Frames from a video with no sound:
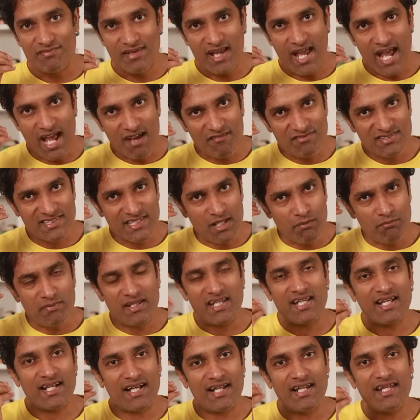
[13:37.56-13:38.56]
have some
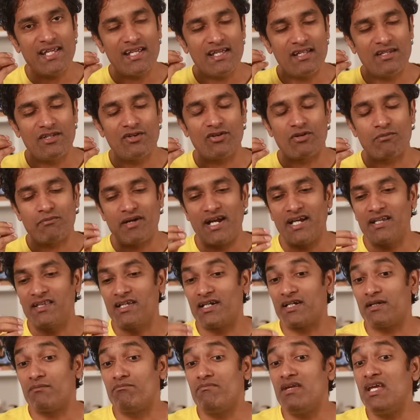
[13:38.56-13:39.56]
inkling in your mind
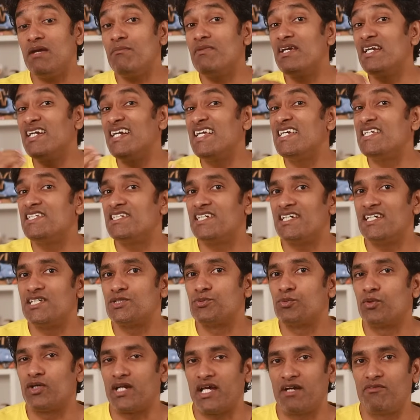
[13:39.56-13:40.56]
that maybe teaching
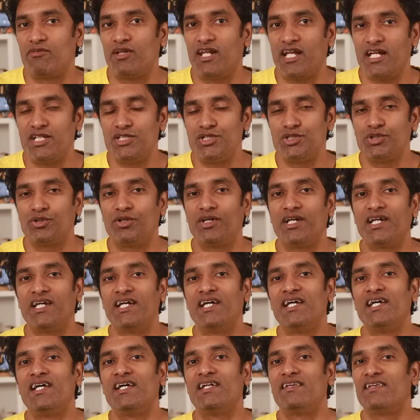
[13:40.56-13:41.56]
is what I will enjoy,
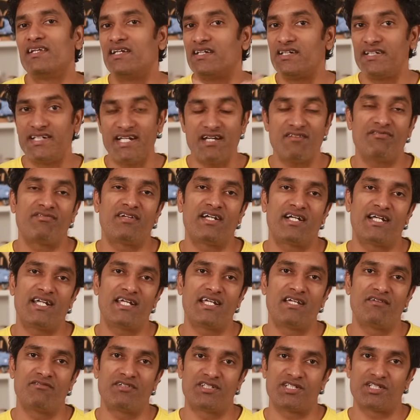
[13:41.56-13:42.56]
then definitely
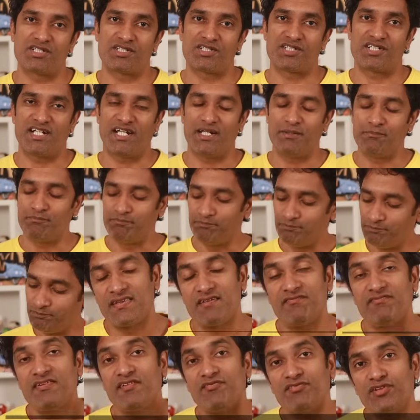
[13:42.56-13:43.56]
give it a try.
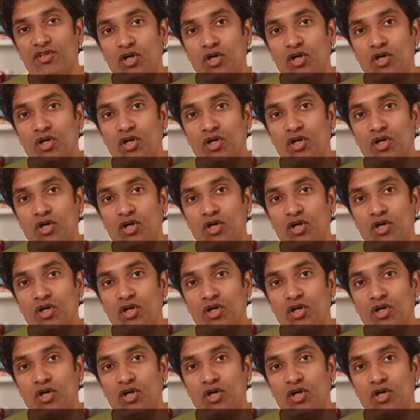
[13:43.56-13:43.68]
The fifth